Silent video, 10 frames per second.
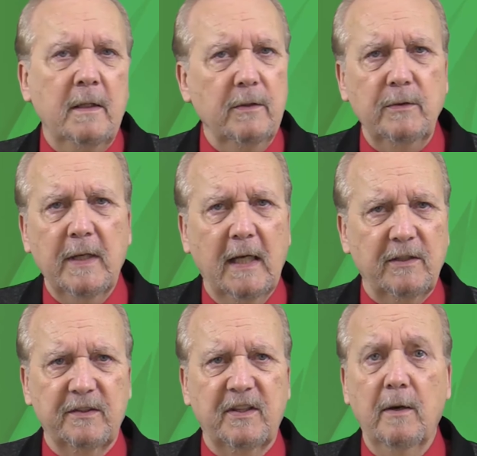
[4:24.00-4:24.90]
You do not
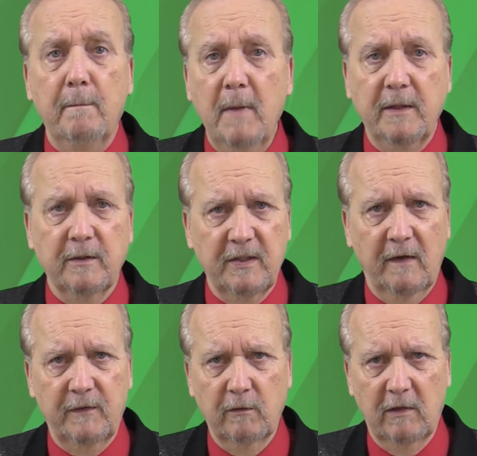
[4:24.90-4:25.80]
just commit
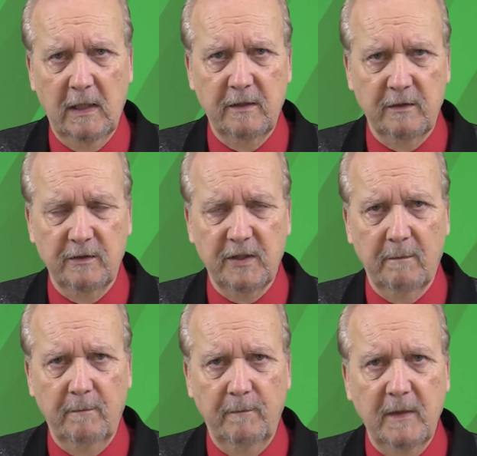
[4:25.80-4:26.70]
yourself to a
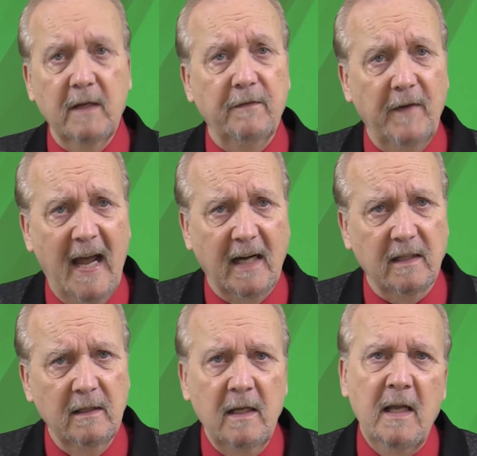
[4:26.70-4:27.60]
relationship. In
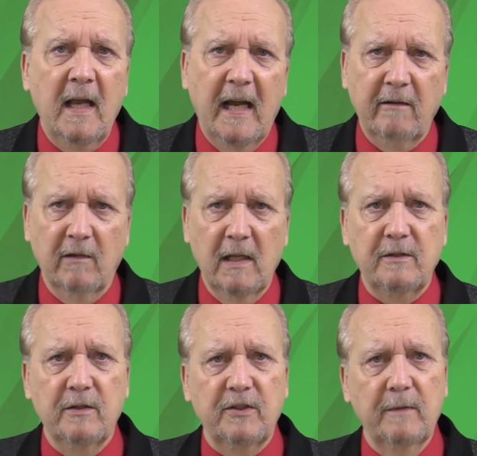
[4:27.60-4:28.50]
fact, any
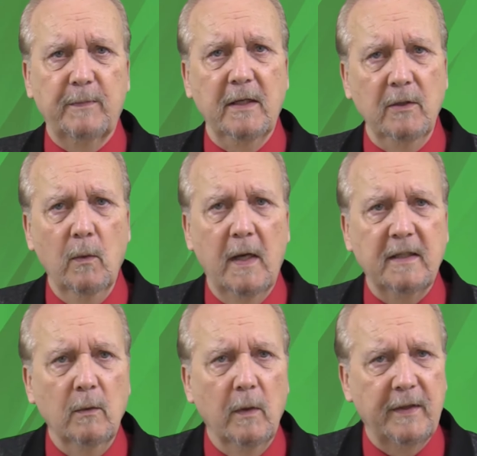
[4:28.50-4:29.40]
relationship that you
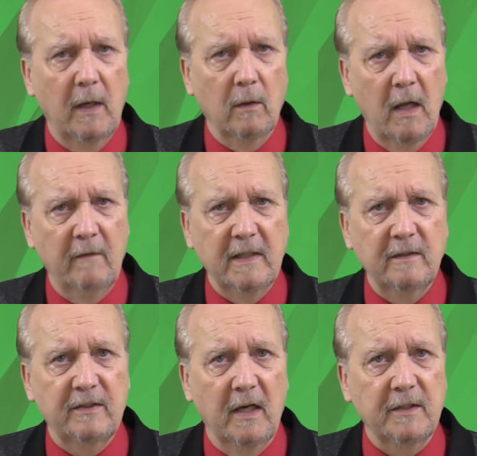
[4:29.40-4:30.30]
enter without
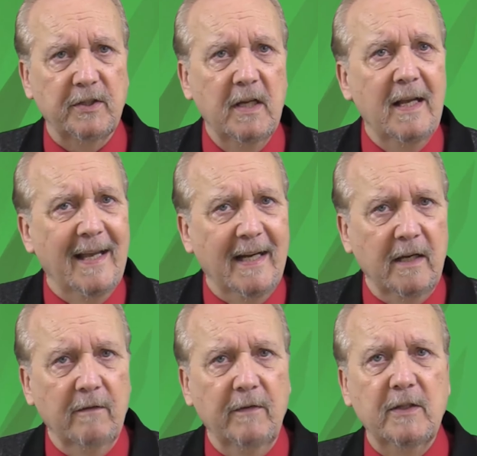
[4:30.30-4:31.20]
loving such an
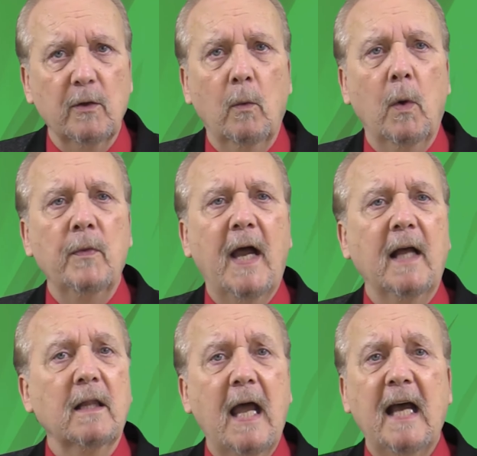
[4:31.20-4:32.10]
individual will
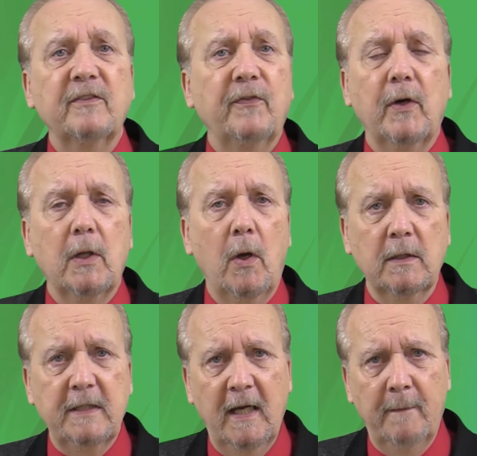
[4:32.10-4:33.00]
not last for a
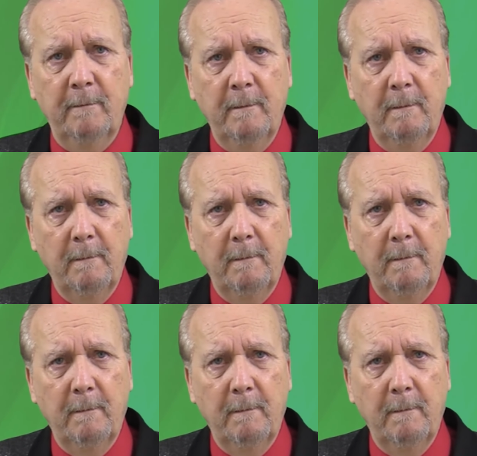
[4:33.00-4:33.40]
long time.